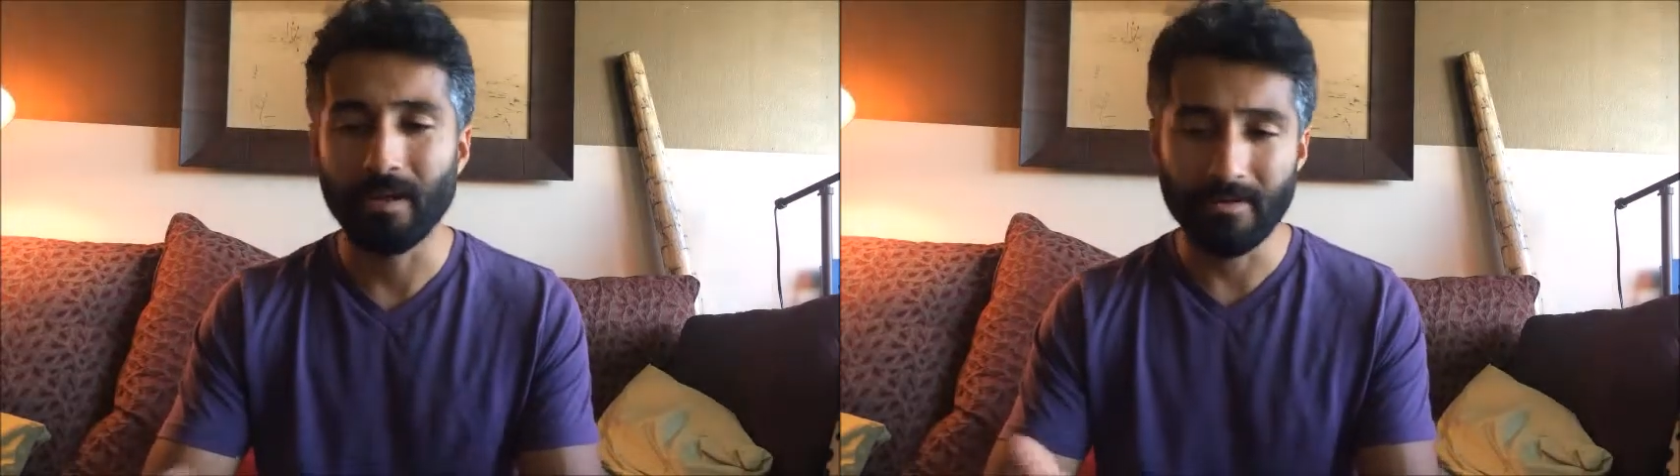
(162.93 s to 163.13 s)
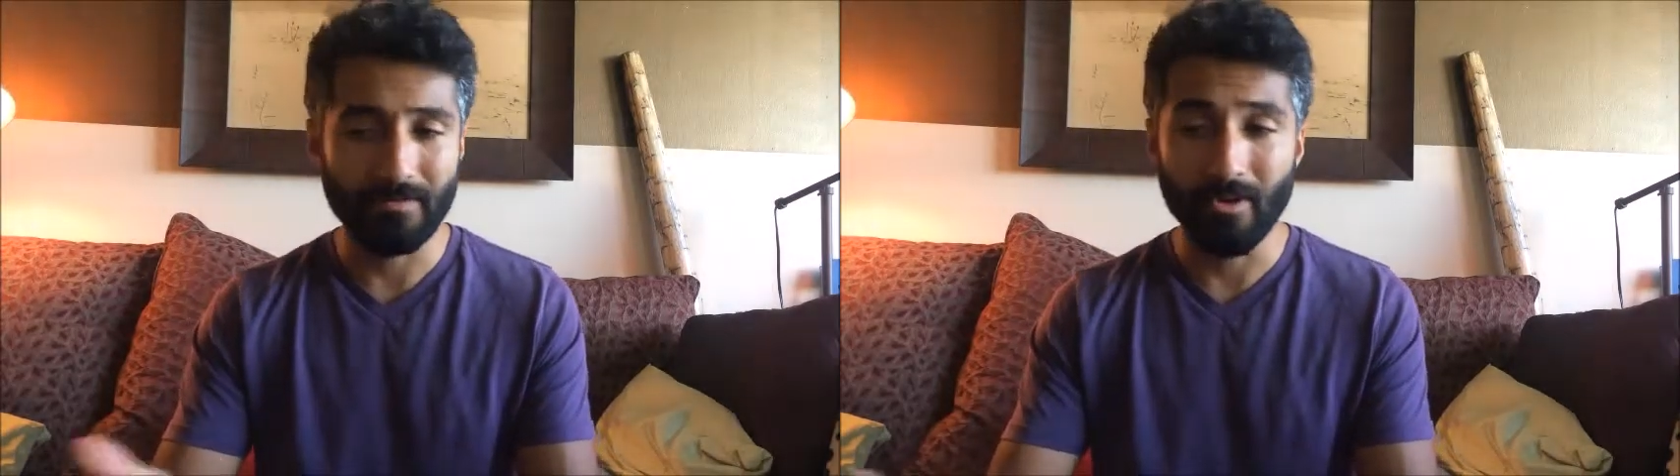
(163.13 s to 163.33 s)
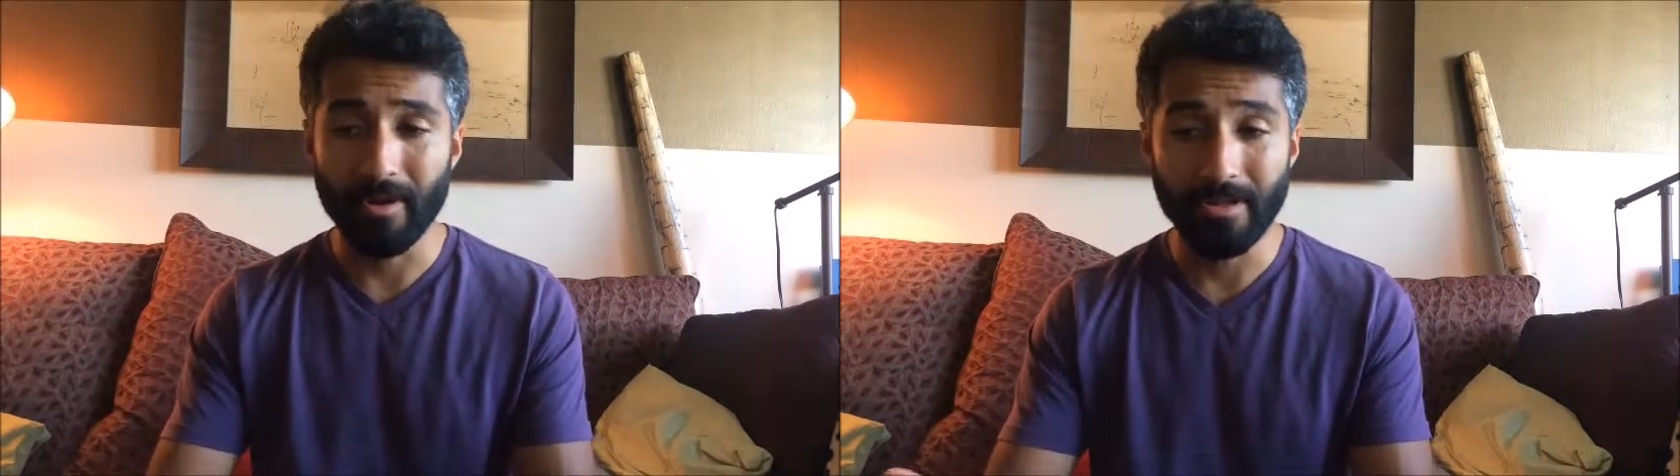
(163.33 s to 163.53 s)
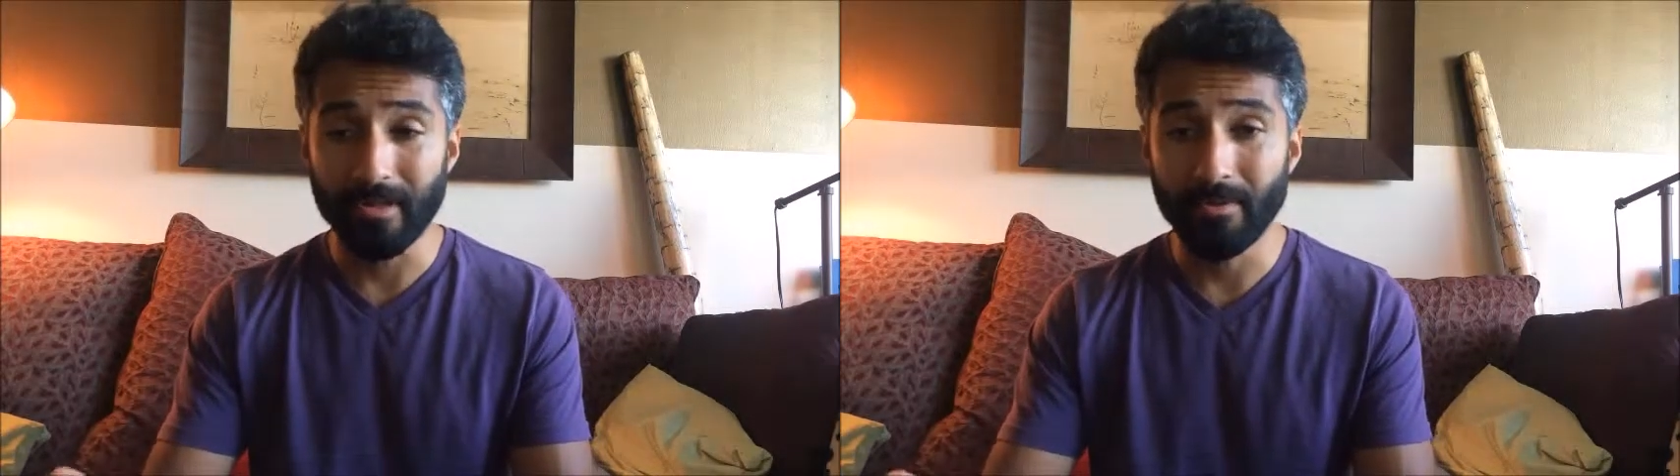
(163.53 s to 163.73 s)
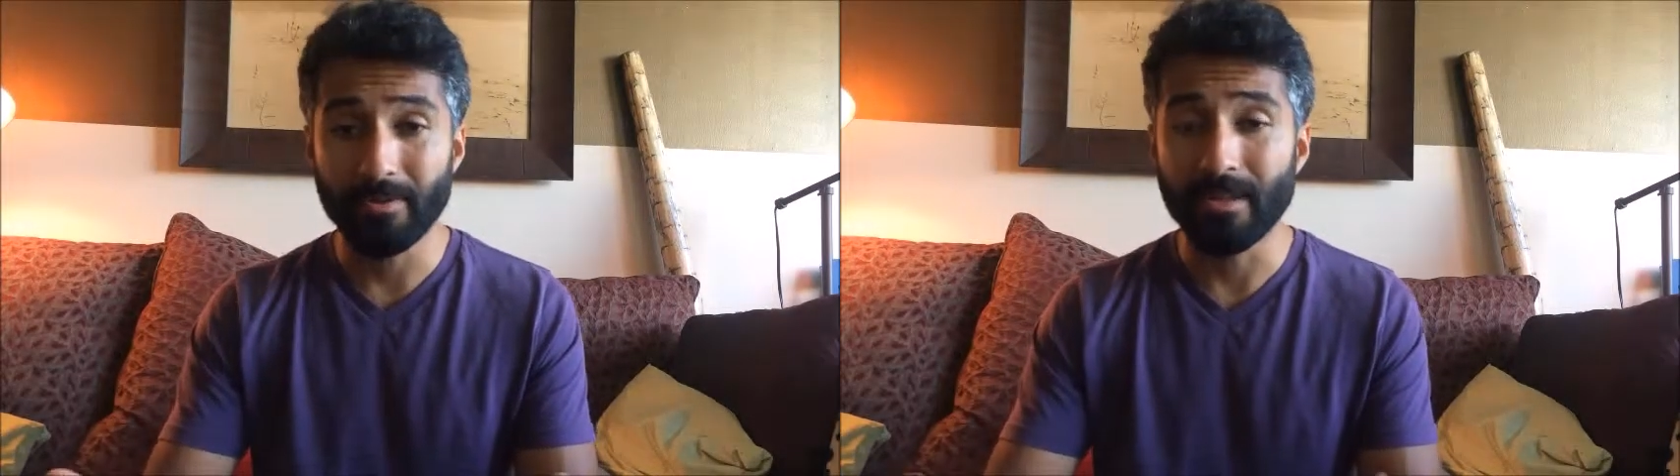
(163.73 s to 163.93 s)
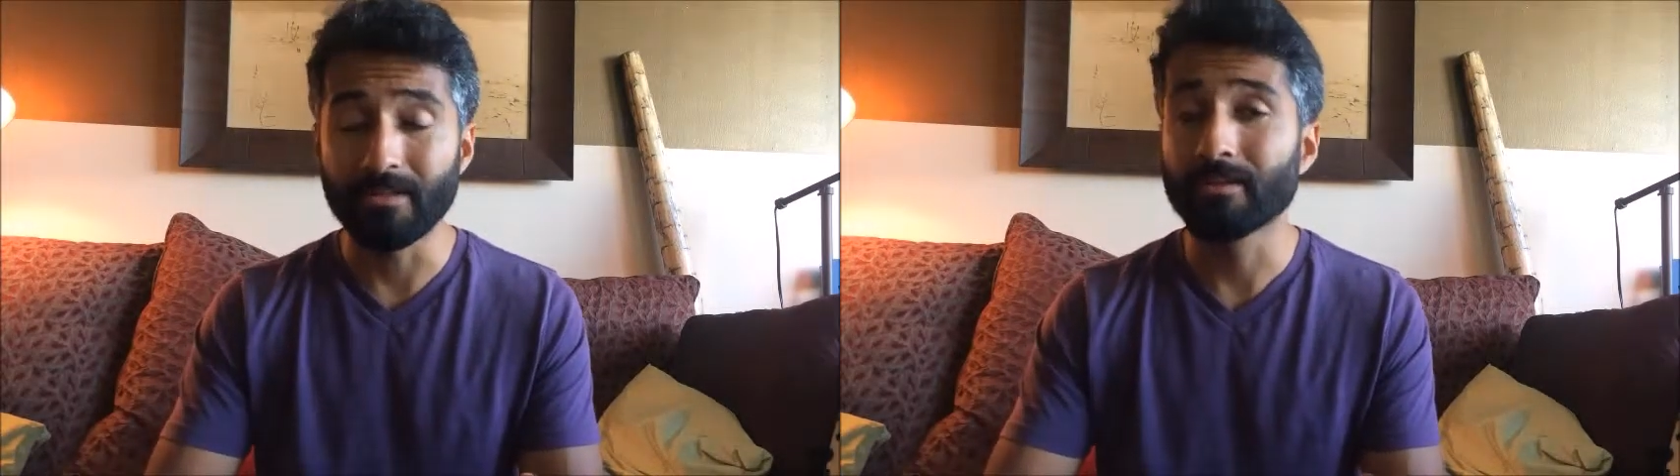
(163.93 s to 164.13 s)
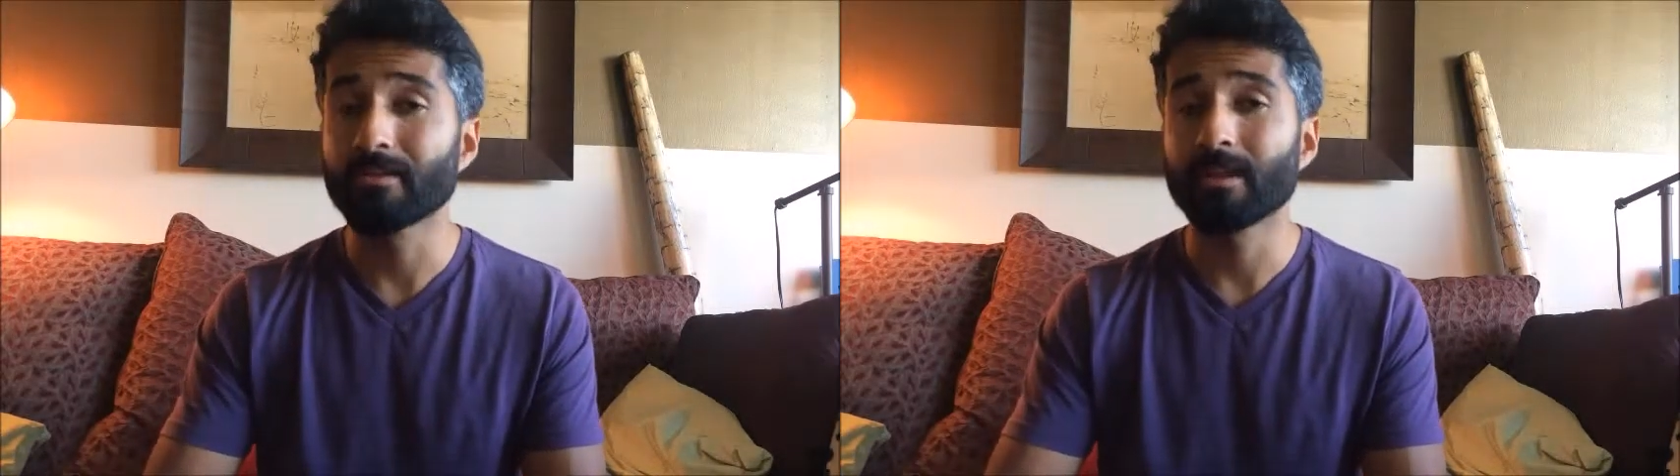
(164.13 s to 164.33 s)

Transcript: I have no idea what that looks